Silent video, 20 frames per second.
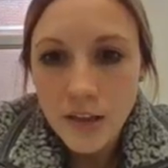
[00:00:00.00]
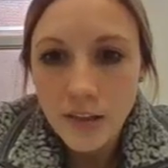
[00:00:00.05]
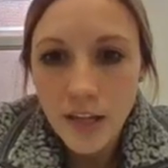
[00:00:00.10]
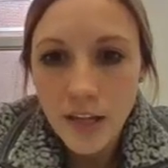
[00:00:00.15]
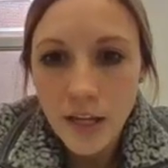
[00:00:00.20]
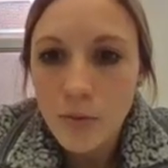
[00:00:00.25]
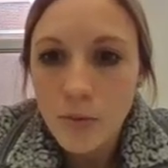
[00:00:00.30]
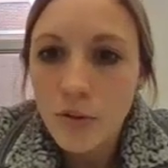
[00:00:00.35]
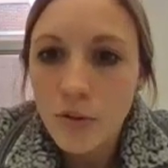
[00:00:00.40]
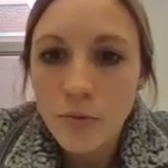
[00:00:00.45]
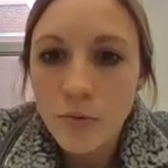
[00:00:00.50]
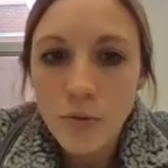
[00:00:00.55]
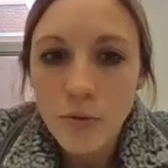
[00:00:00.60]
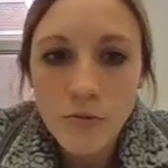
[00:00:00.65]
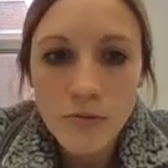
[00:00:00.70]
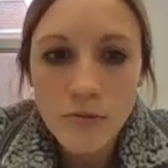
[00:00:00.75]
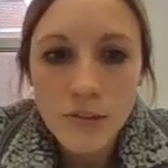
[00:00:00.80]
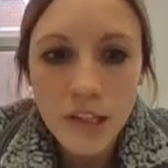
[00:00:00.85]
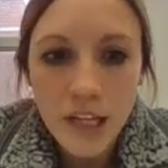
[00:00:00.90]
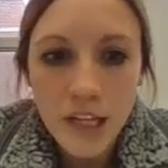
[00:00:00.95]
label the
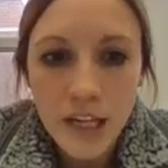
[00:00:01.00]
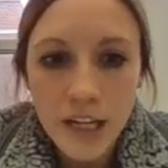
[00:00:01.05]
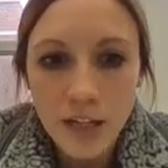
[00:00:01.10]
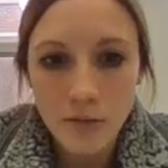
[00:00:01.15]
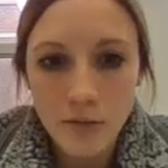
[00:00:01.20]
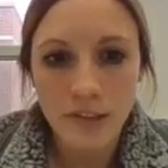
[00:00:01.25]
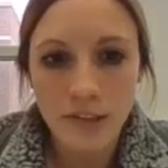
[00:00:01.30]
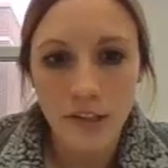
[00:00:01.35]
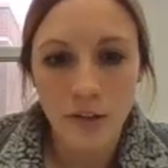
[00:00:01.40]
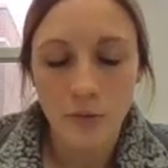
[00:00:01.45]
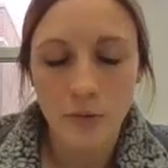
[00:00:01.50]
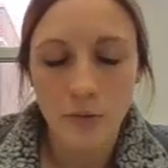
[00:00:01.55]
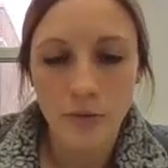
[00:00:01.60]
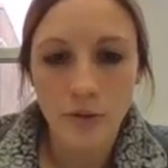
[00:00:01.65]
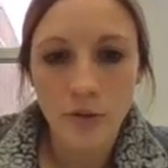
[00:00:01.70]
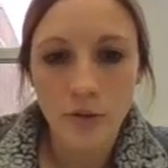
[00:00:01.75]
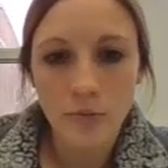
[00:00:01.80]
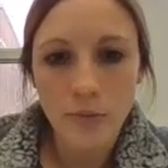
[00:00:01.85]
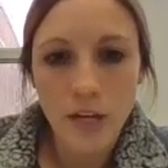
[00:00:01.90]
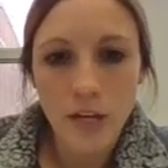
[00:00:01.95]
rooms and the items in the
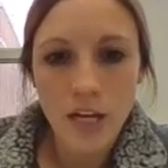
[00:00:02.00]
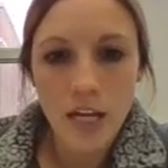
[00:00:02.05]
room,